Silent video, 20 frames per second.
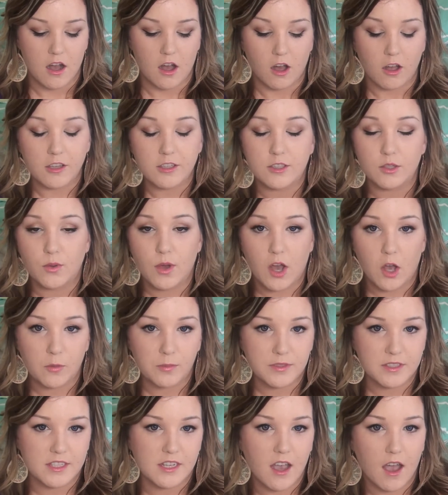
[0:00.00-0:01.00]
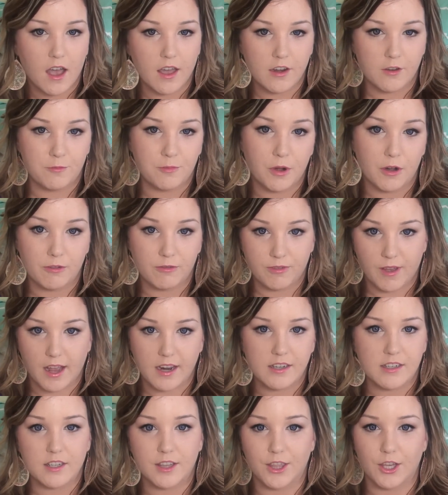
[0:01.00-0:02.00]
also helps to kind of
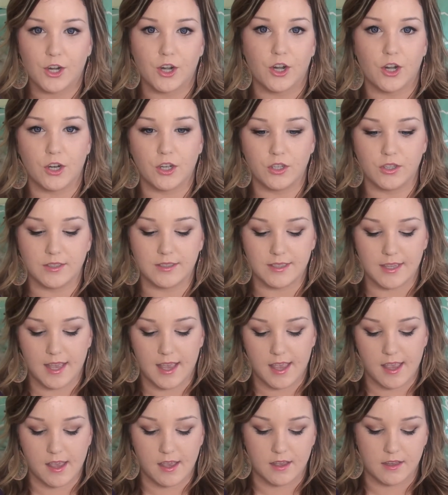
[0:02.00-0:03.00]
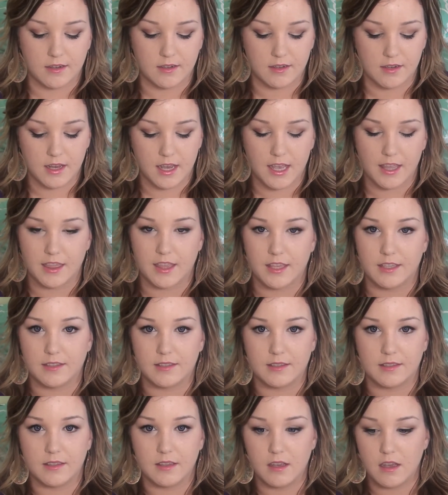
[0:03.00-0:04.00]
perfect the curls. And
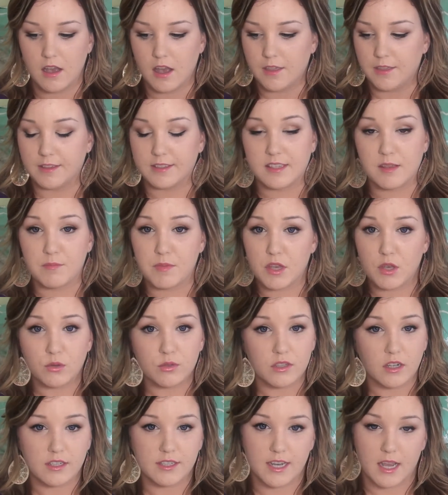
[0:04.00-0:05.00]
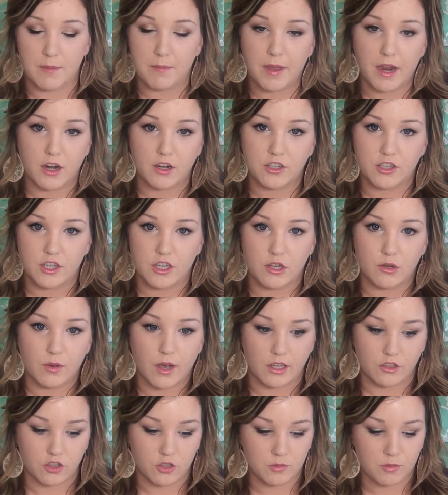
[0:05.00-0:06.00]
this can be used on damp hair too.
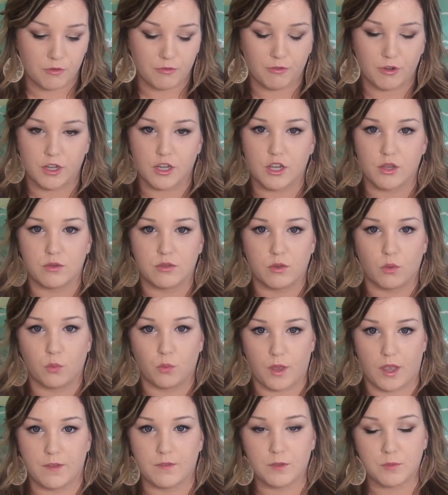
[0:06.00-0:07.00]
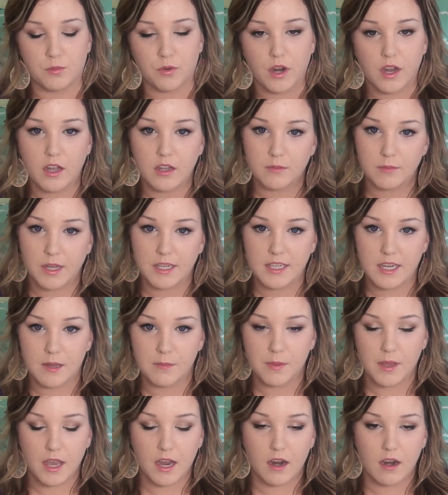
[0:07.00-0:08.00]
I just prefer to use the wave spray on my
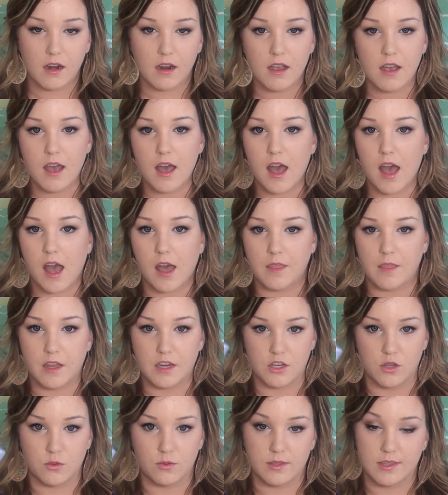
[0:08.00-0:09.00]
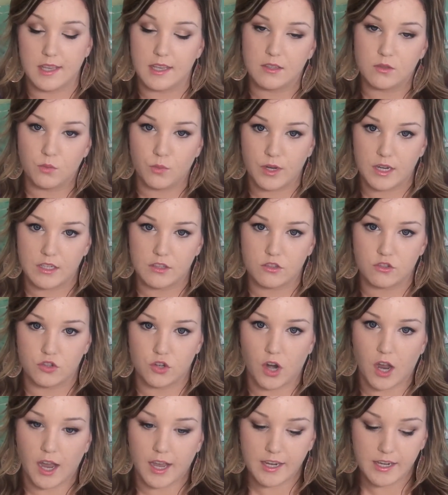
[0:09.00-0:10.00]
damp hair and then use this when it's
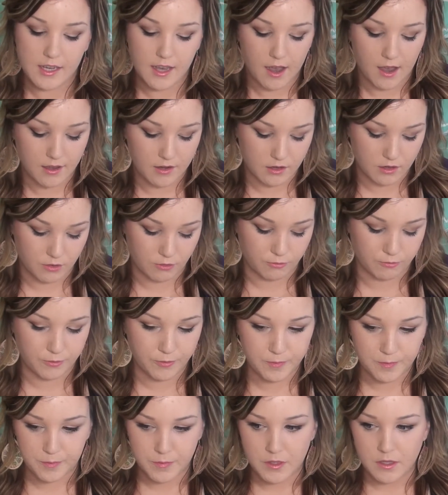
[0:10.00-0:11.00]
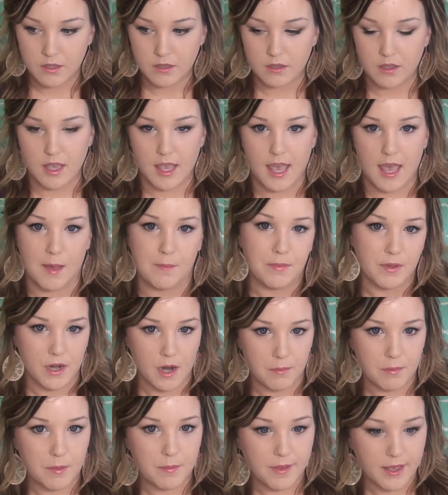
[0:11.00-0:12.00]
dry to kind of amp it
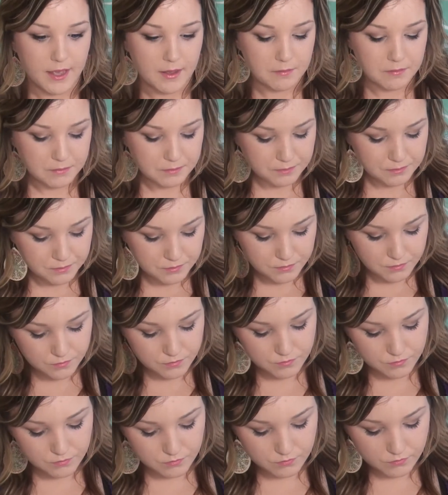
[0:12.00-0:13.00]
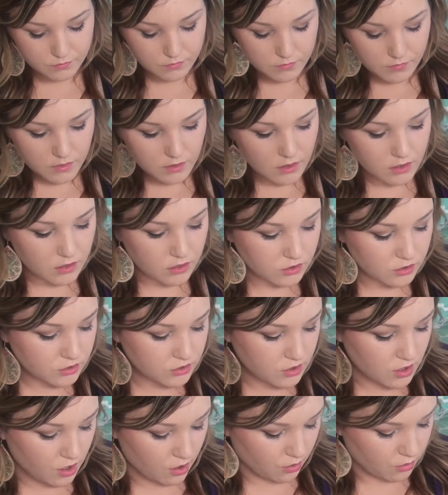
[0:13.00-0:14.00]
up a bit.
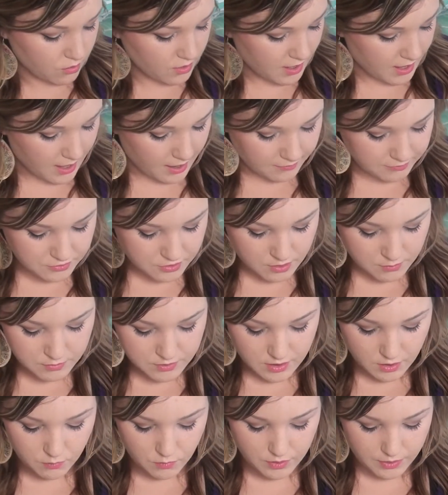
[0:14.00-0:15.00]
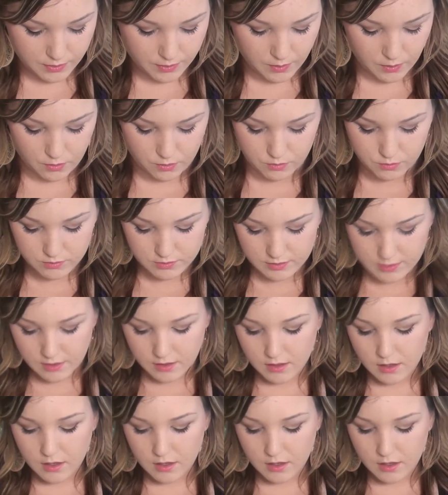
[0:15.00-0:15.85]
So after I'm done with those,